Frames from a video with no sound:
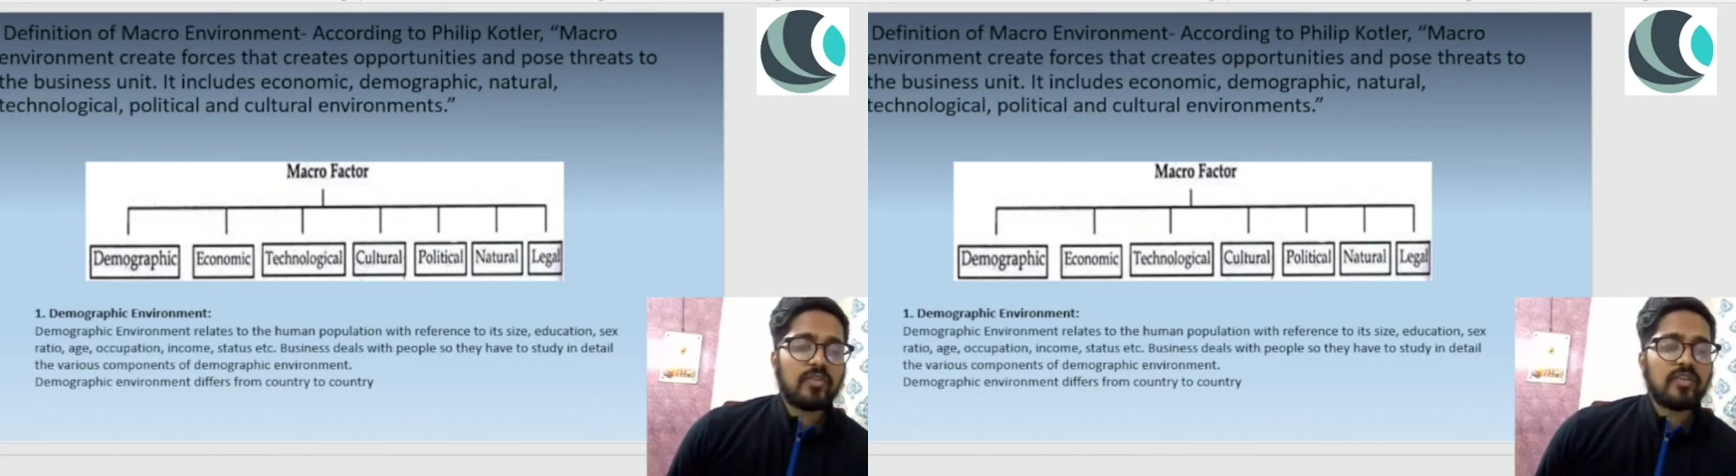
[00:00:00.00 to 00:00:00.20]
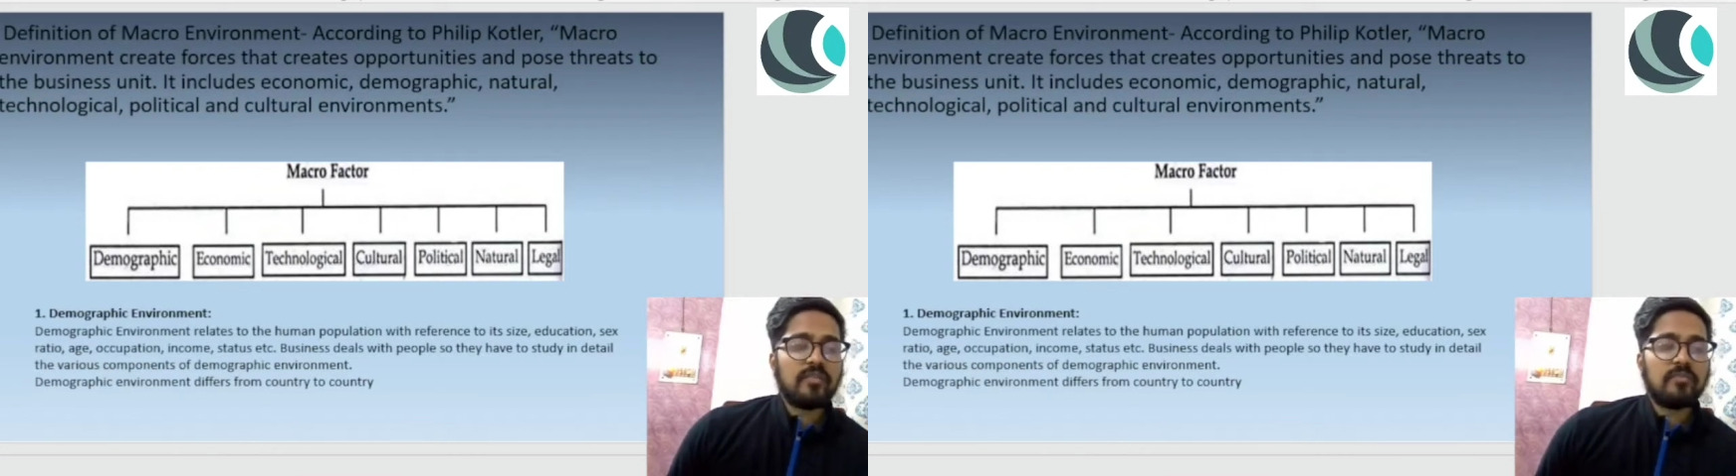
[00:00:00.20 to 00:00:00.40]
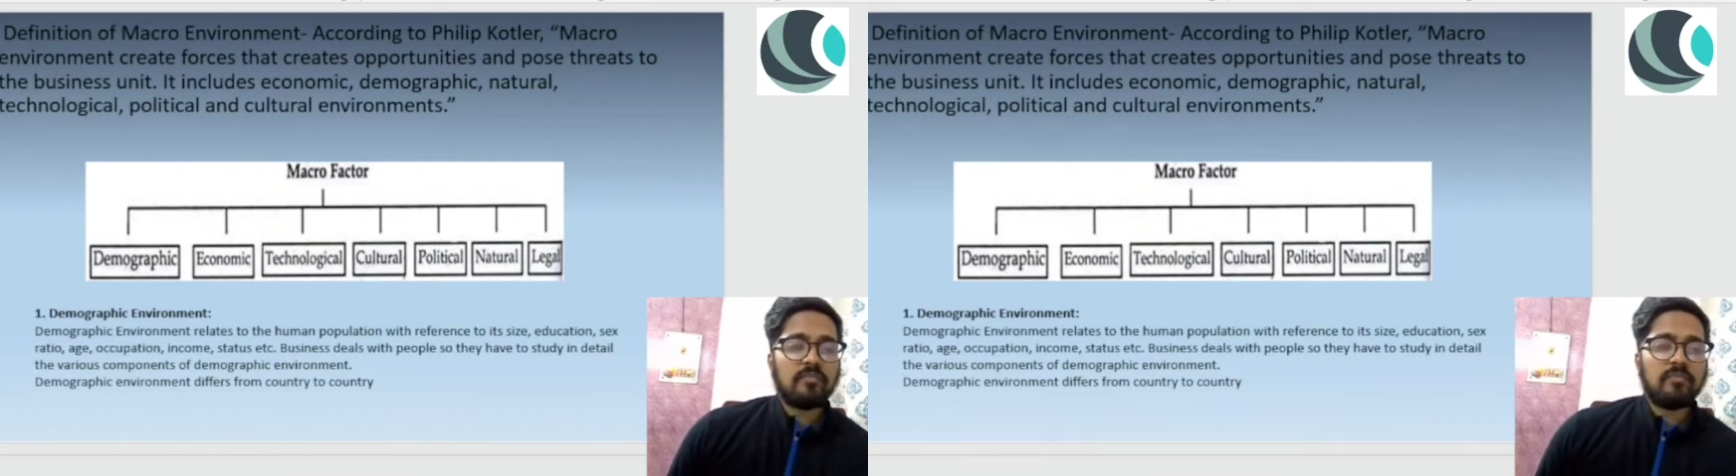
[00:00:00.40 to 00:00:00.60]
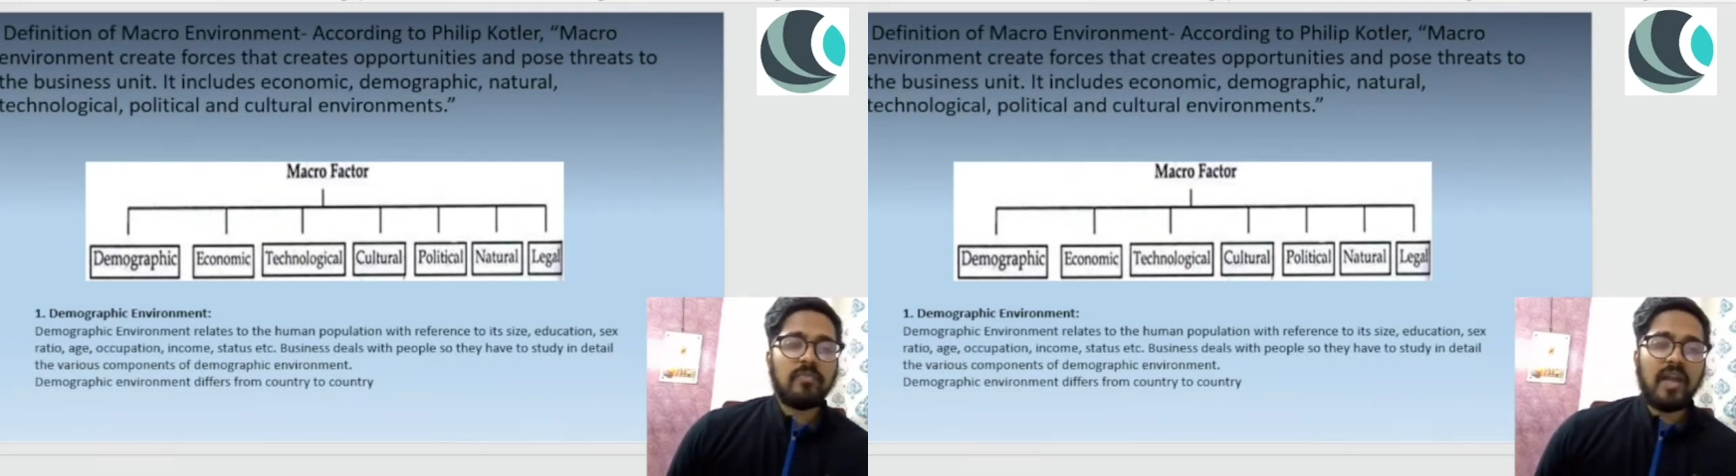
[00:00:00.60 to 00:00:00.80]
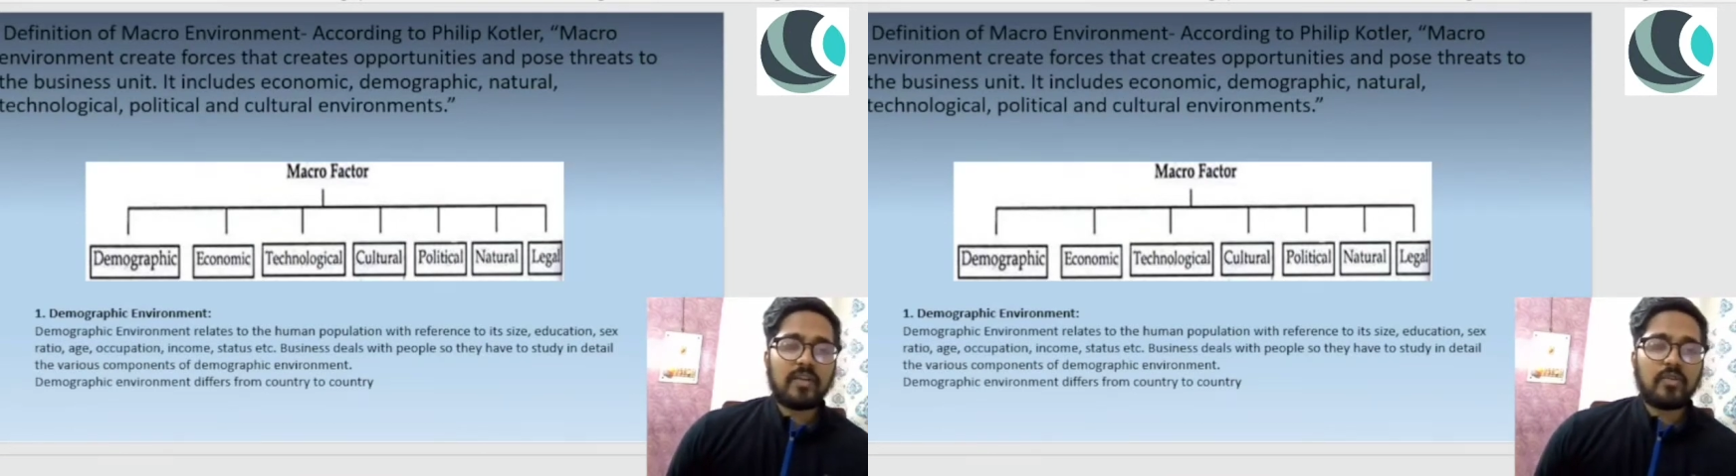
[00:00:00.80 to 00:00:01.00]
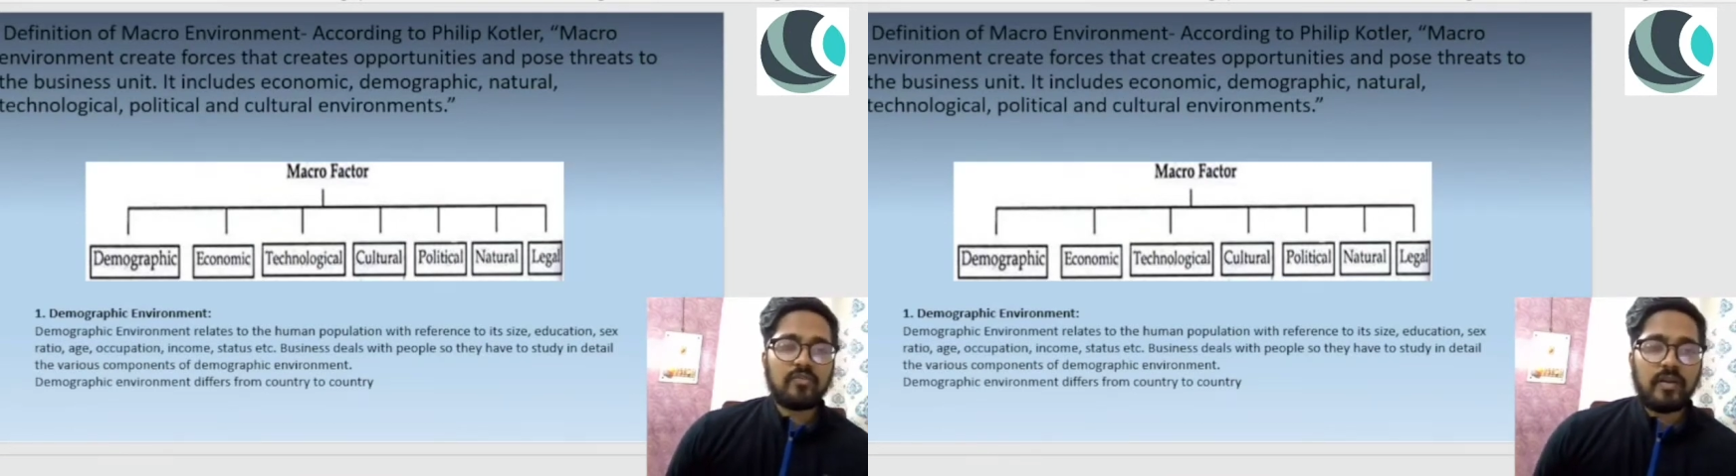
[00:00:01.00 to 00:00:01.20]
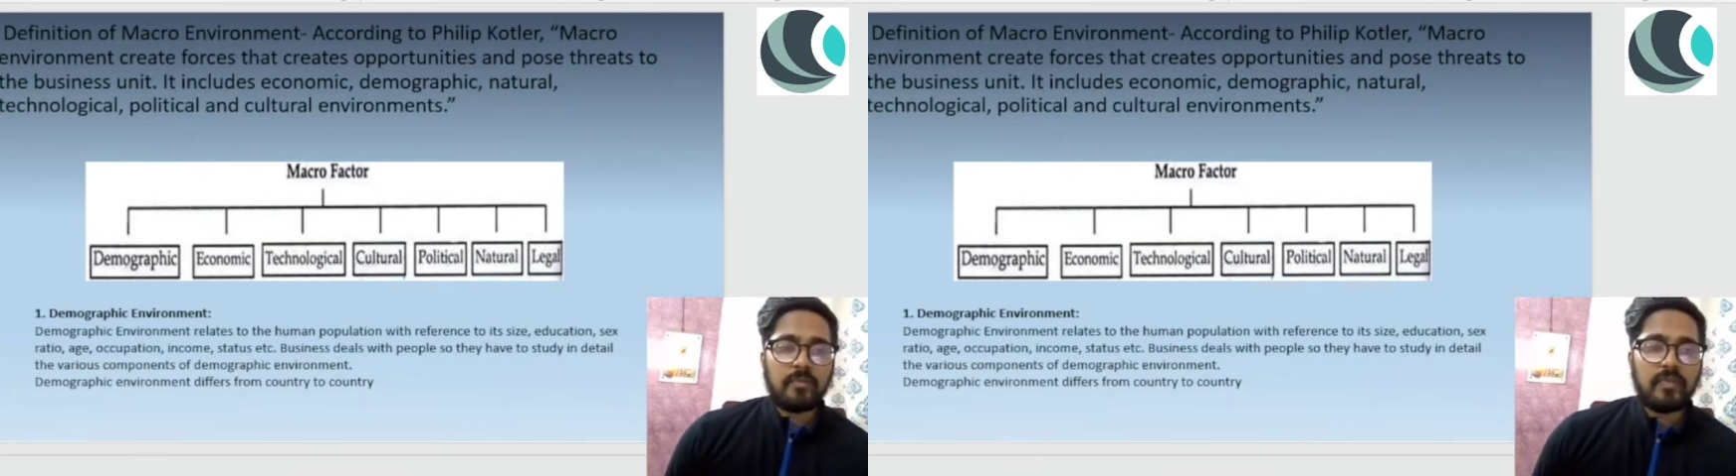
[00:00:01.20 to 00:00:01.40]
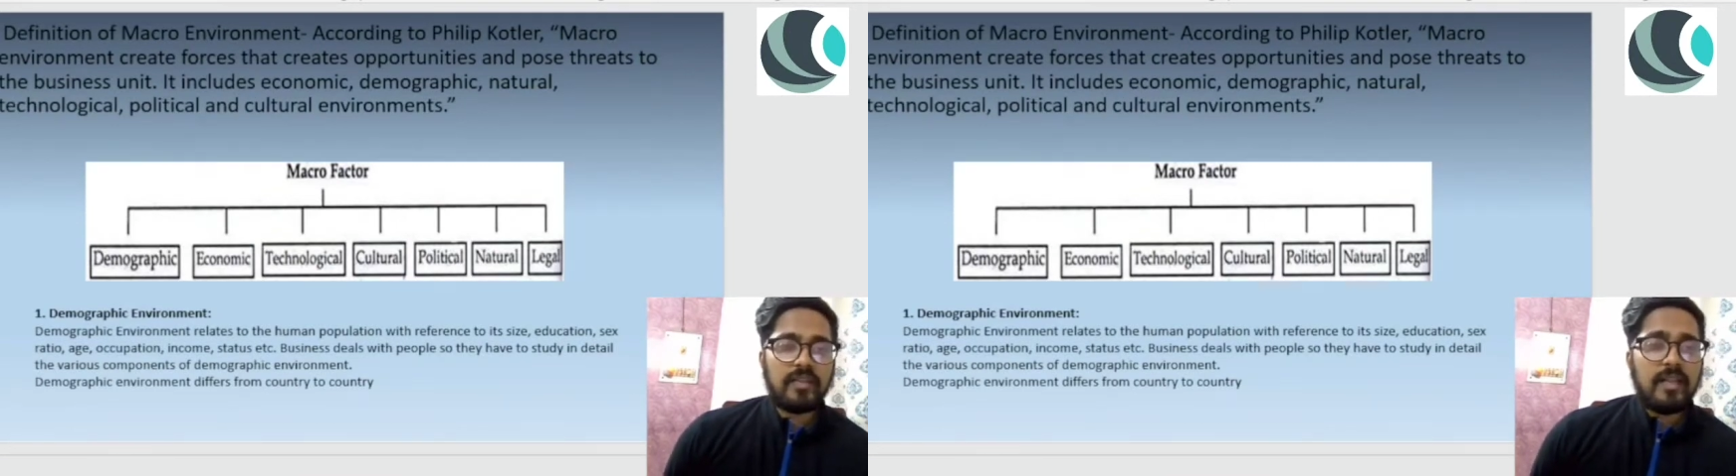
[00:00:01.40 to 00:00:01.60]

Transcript: the macro environment.